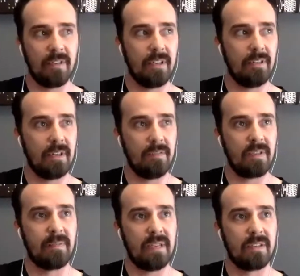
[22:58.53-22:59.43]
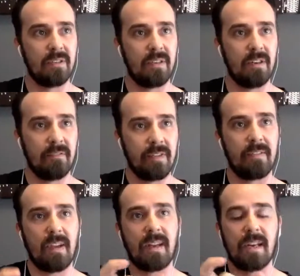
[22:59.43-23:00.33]
USP is good enough, you've
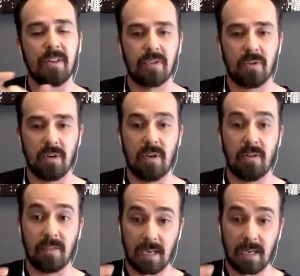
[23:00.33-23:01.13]
got to get it short enough and